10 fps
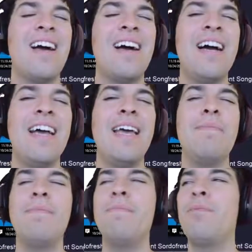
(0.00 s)
I
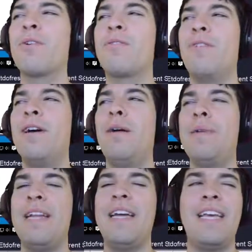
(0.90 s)
am more grown
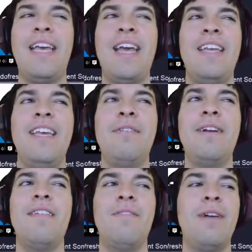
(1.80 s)
up and I can eat
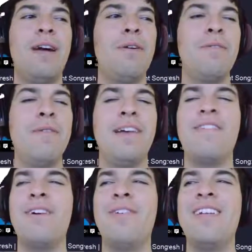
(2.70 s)
what I want
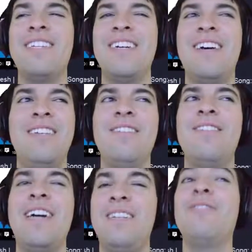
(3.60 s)
whenever I want, so I
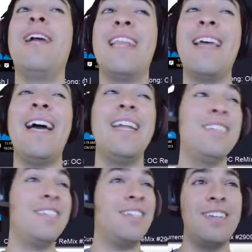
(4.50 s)
do like that.
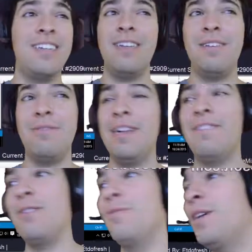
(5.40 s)
Just you can eat
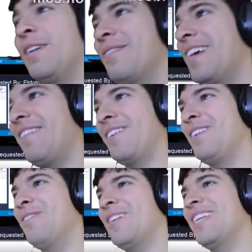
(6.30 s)
whatever you want whenever
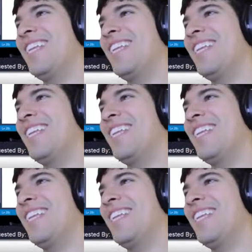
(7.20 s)
you want.